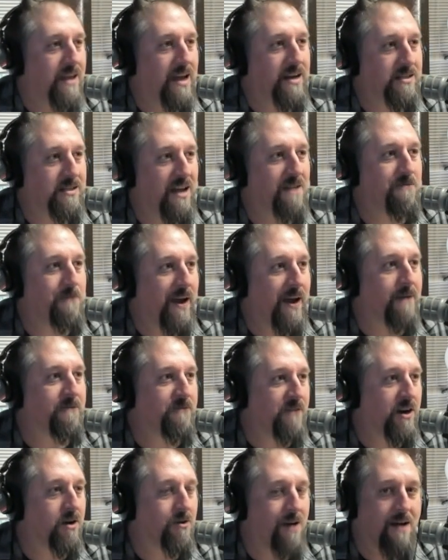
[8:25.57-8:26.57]
They did
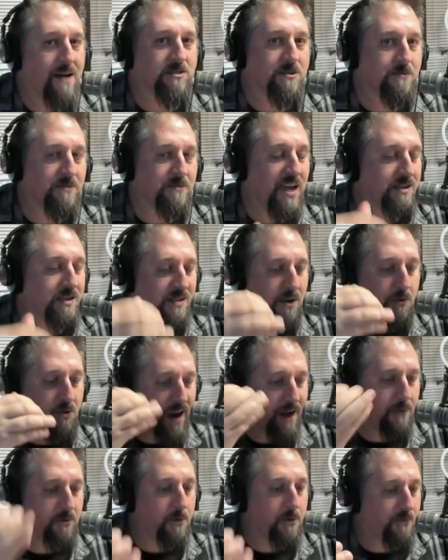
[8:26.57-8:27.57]
figure out some things. They
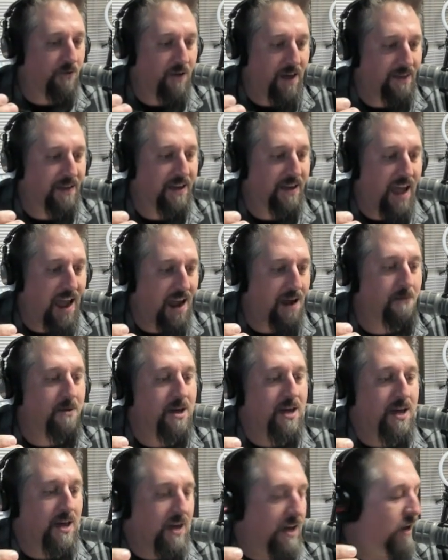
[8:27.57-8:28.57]
were able to play the
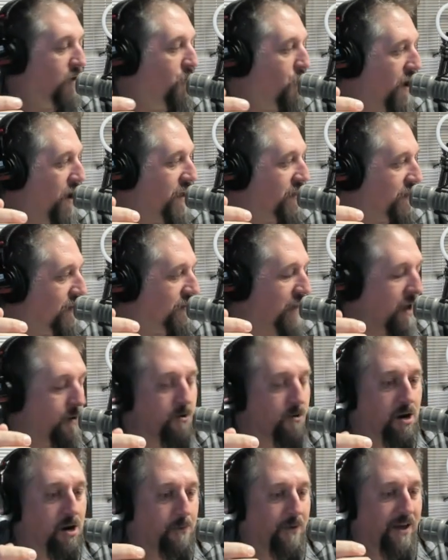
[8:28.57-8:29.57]
game in a way that they
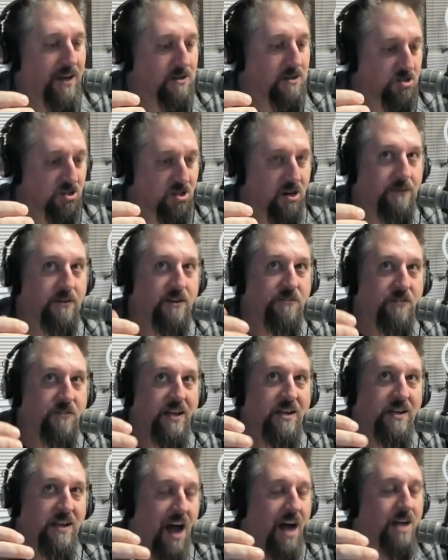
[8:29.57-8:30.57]
wanted to play
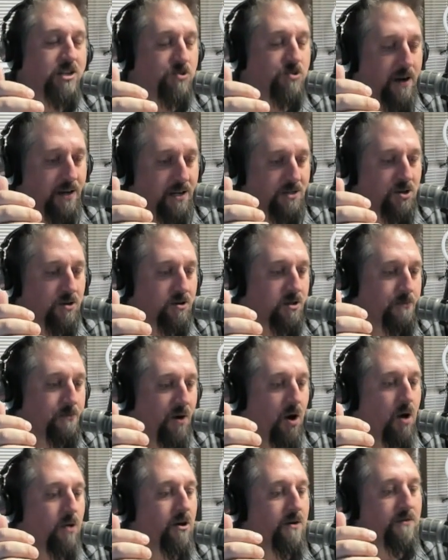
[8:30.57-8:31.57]
conservatively, not trying to turn
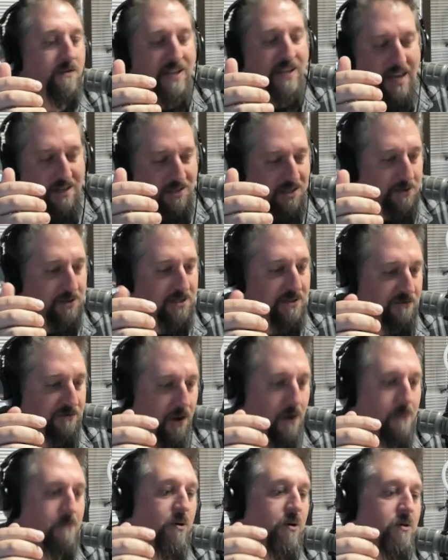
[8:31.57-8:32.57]
the ball over. Yes, there was
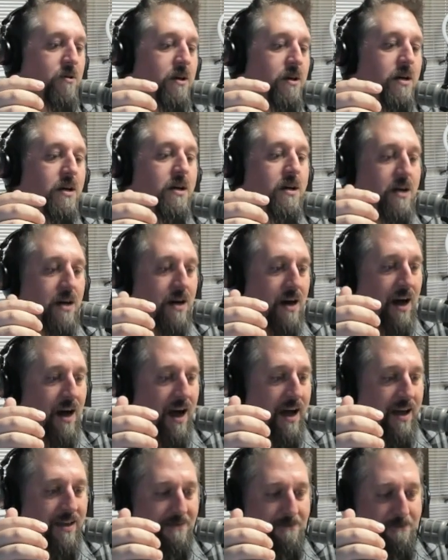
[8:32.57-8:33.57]
a fumble,
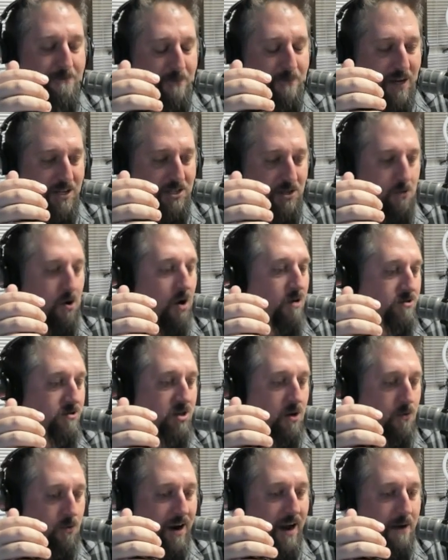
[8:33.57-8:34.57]
but you
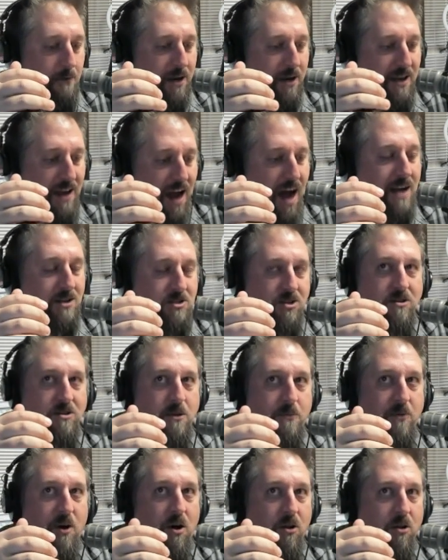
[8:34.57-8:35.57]
also were able to not
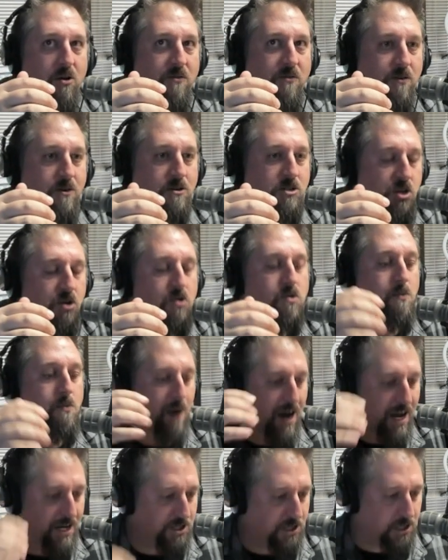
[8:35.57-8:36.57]
turn the ball over
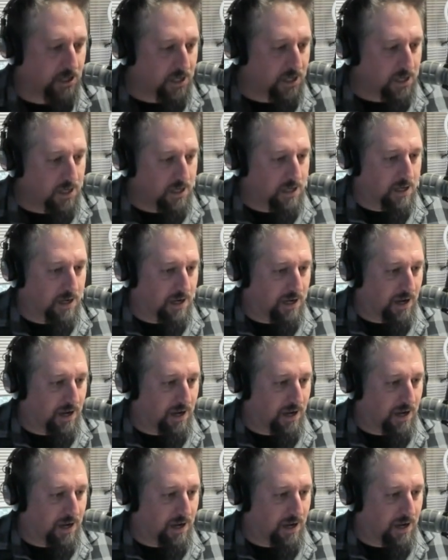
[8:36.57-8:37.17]
too much